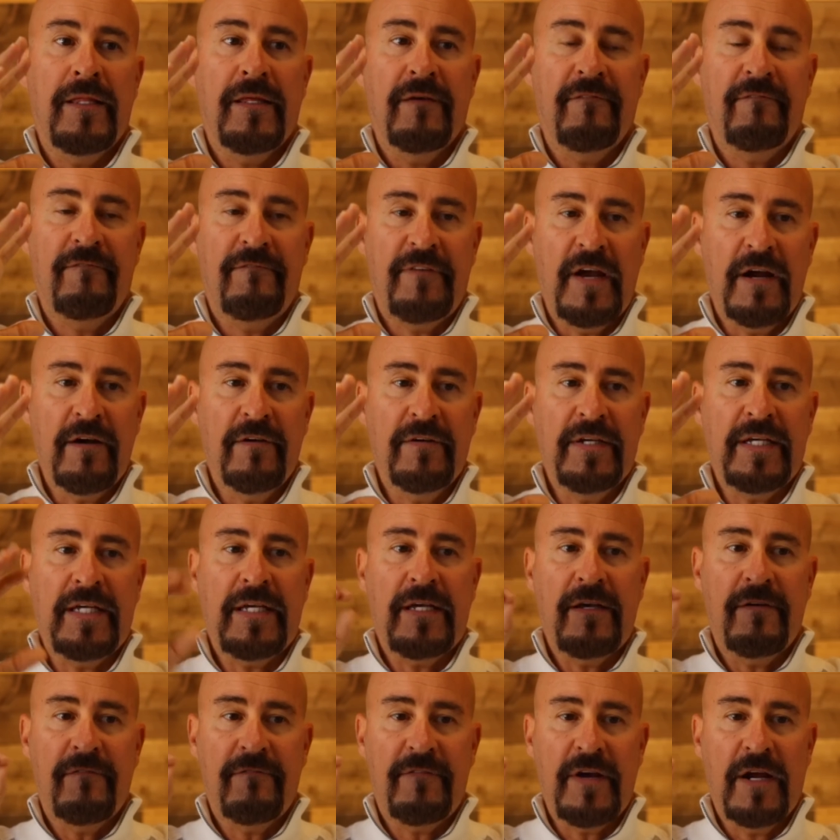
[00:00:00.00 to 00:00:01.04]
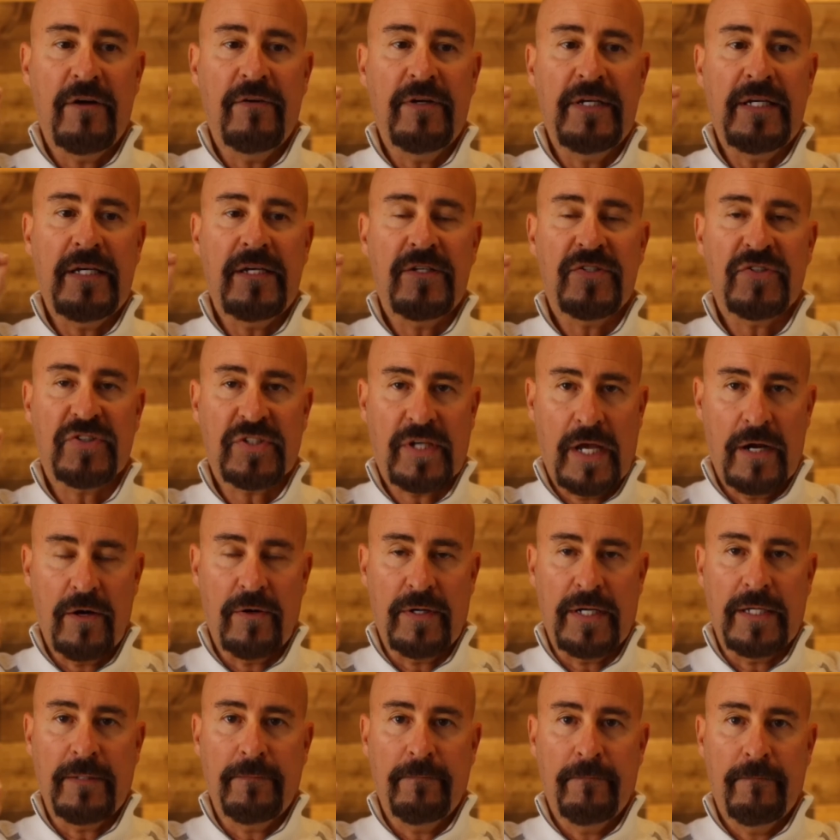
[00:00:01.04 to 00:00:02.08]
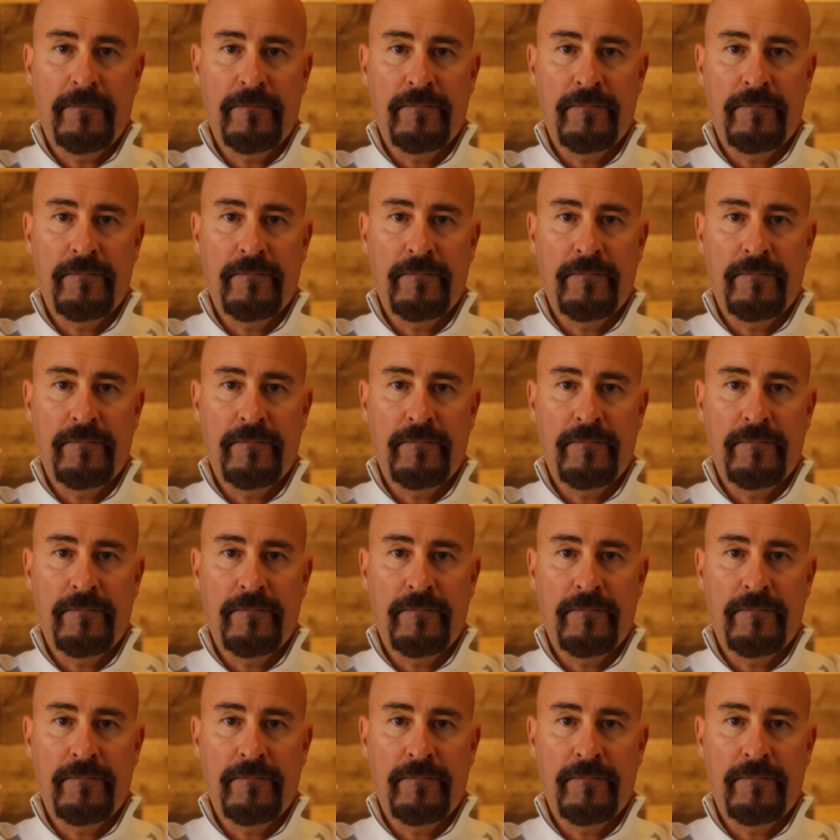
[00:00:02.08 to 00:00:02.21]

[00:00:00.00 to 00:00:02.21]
Very, very scary.